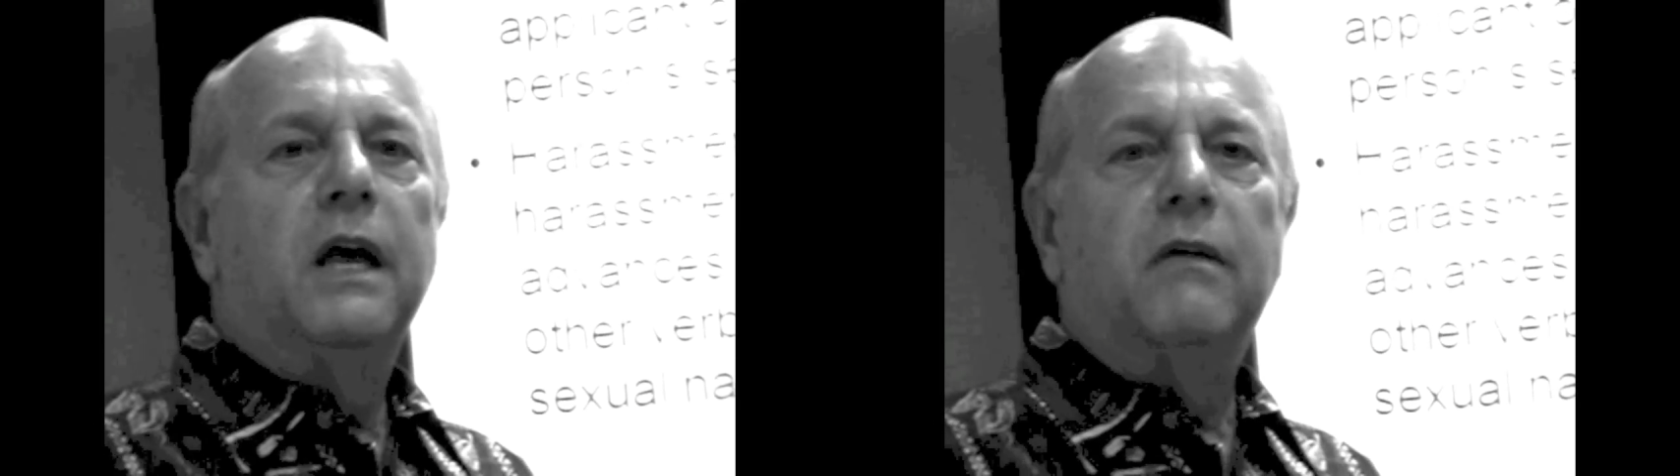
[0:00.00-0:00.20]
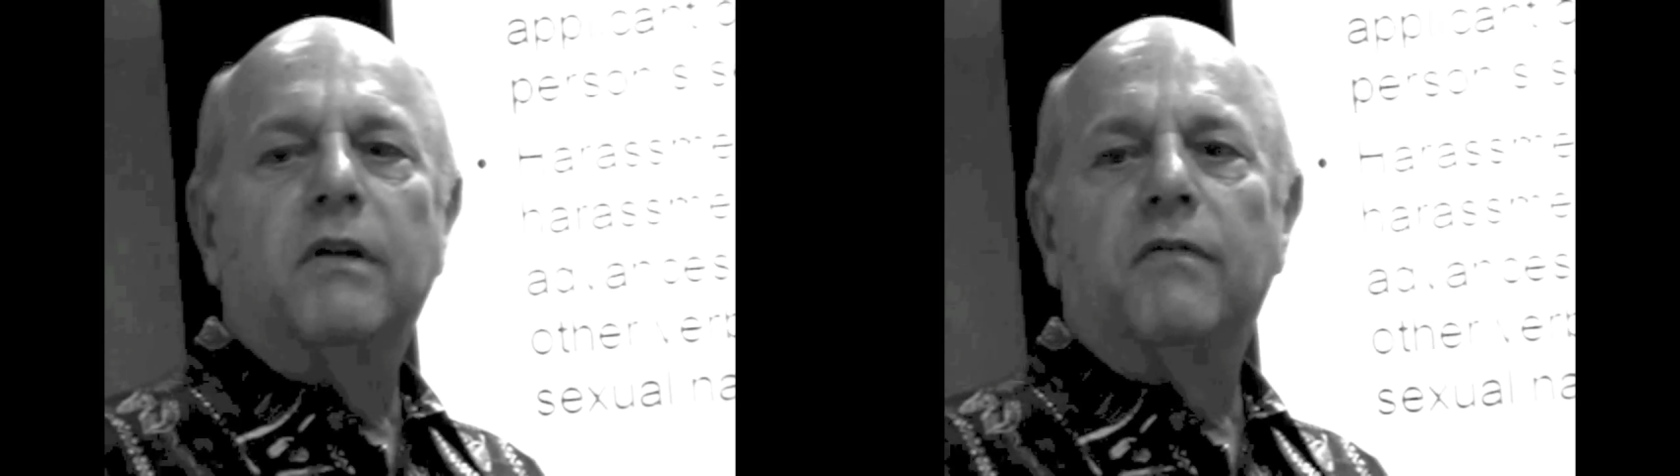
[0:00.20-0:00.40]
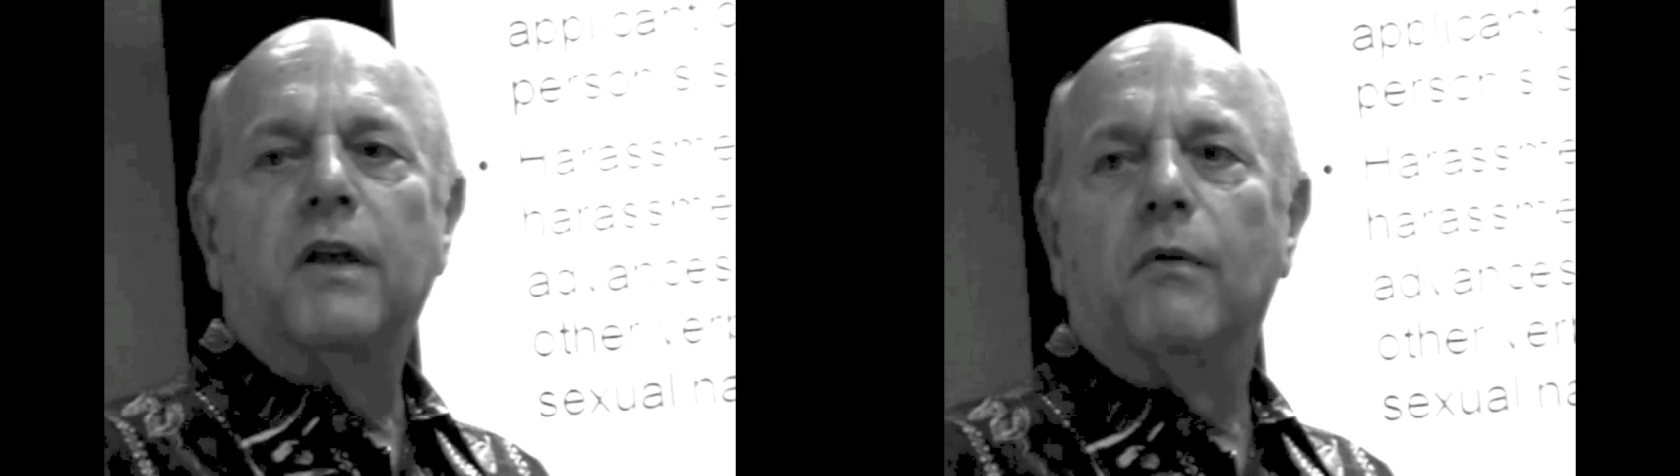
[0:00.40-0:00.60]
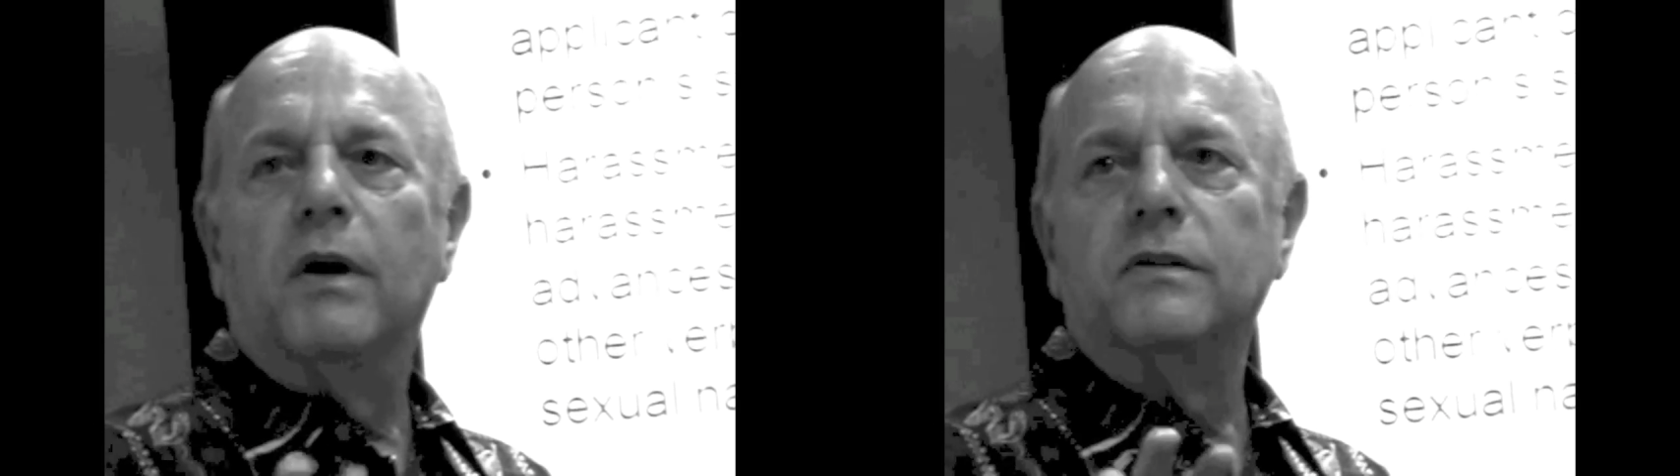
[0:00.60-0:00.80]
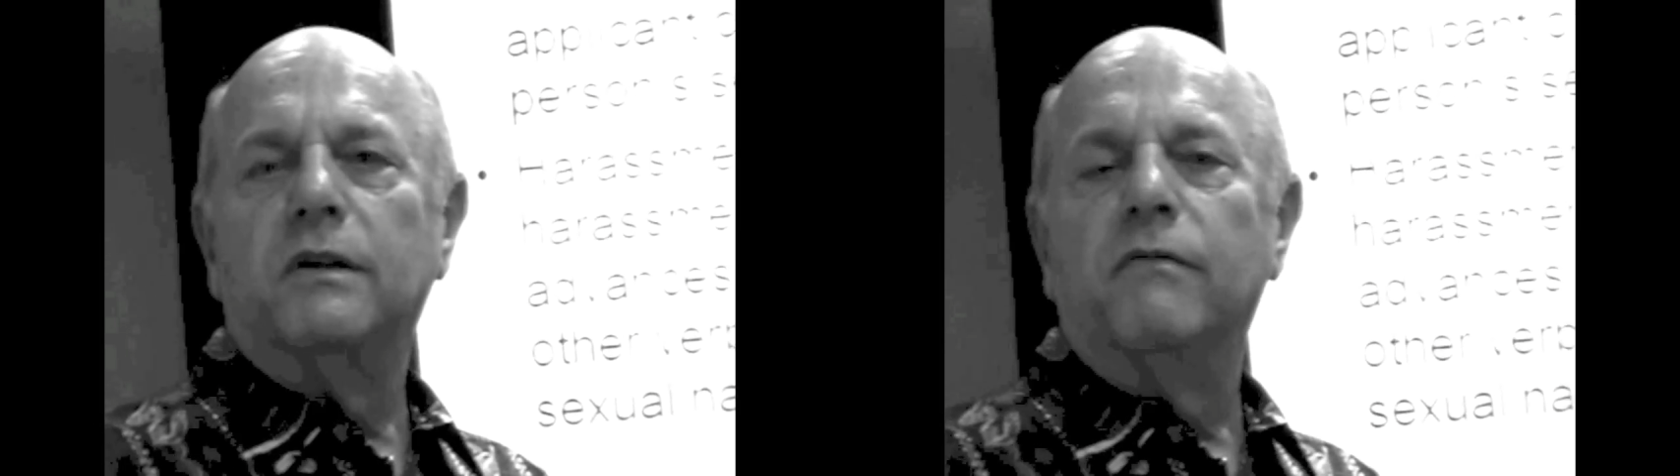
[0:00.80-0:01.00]
Even if there
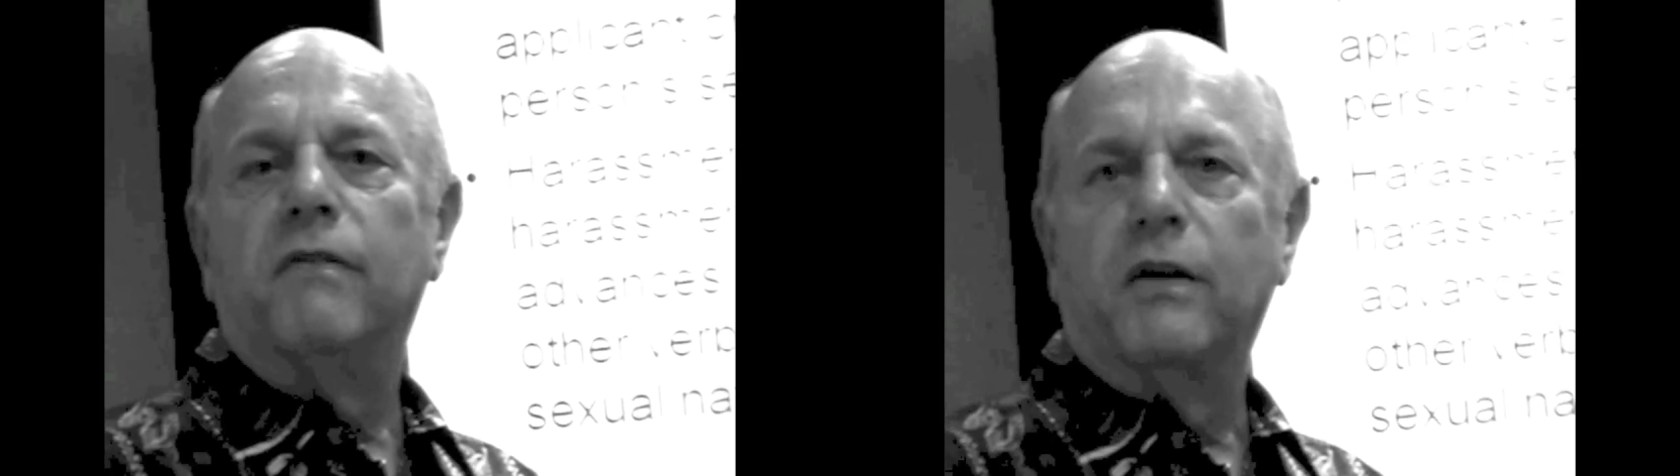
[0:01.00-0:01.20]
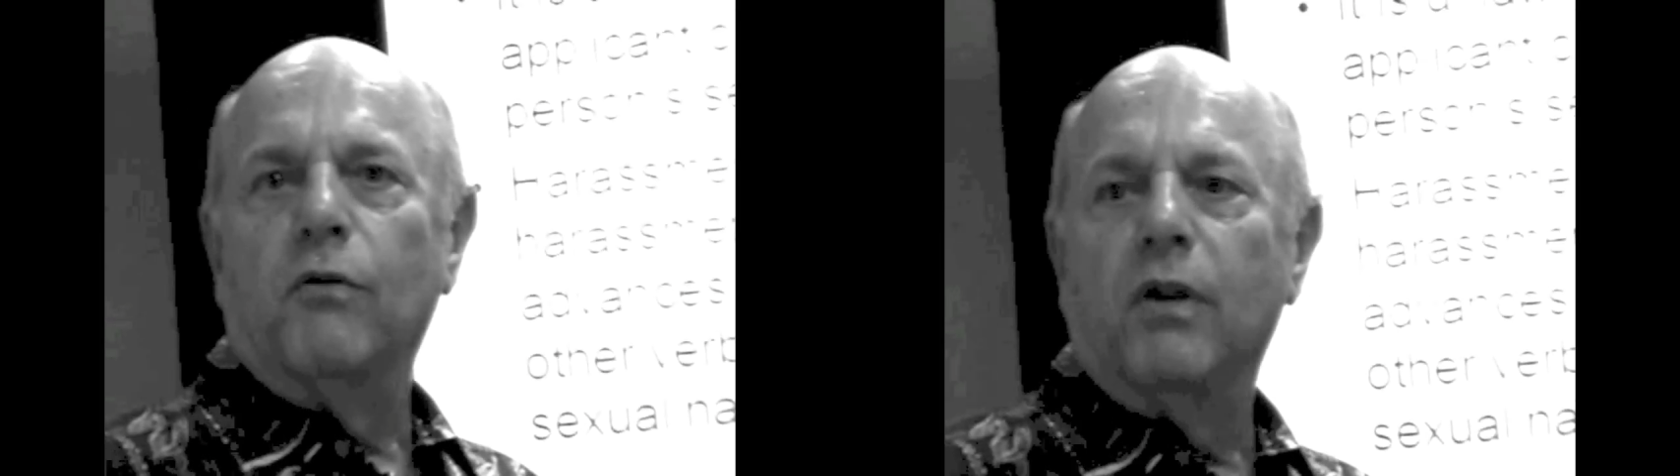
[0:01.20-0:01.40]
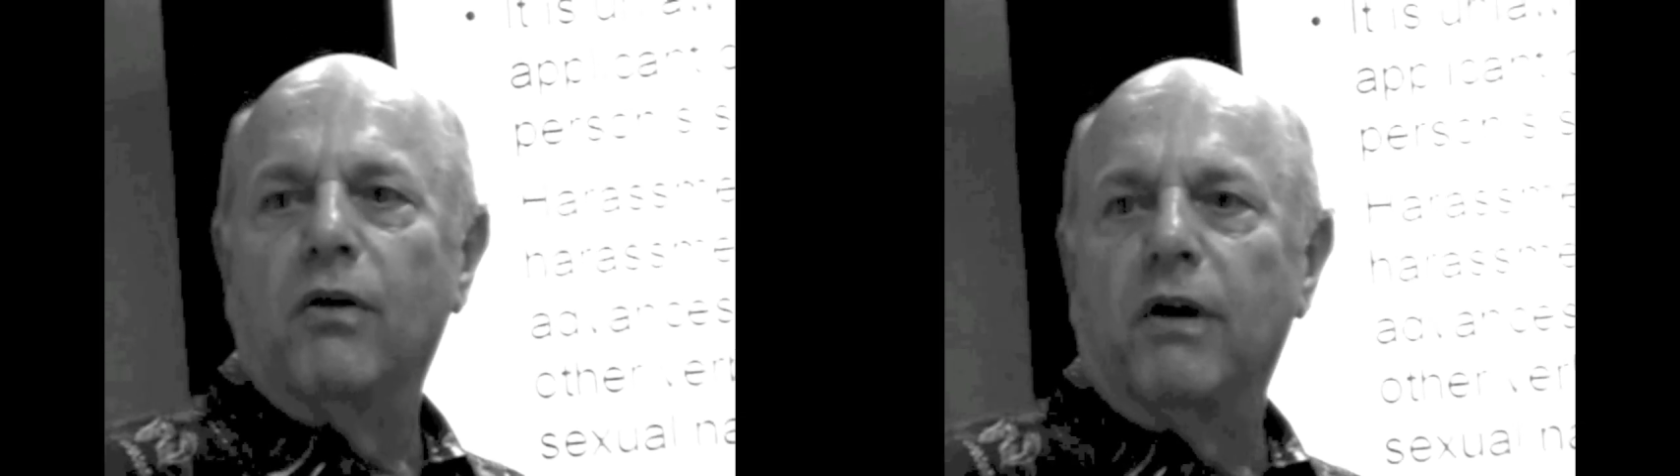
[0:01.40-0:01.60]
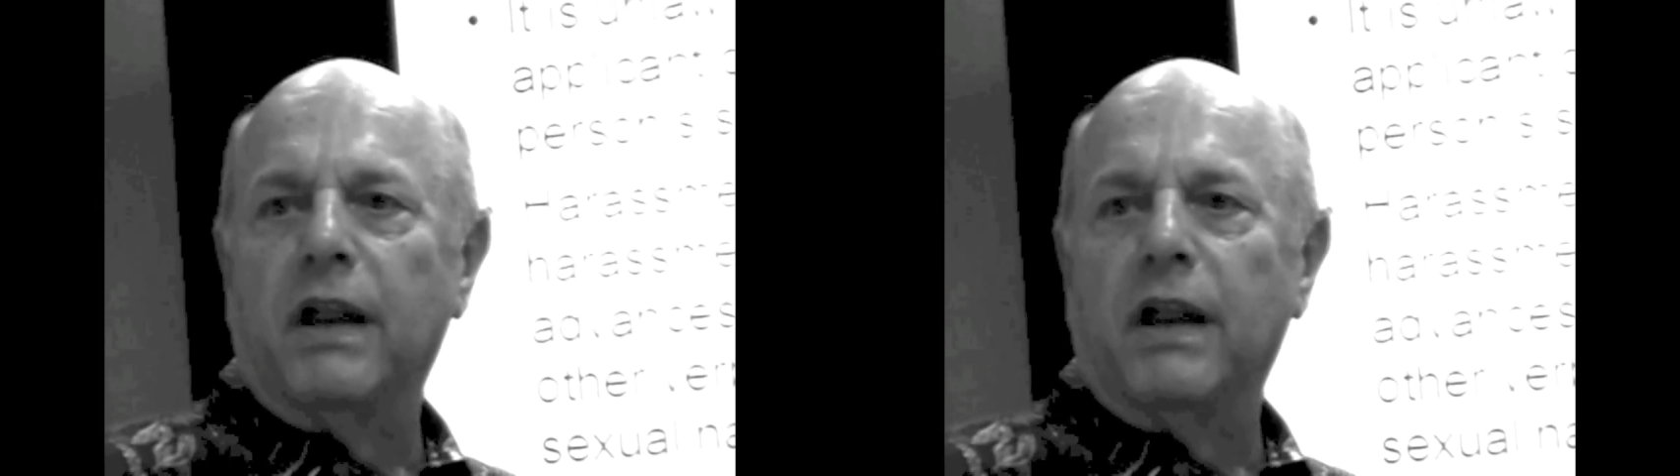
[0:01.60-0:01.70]
wasn't a federal law,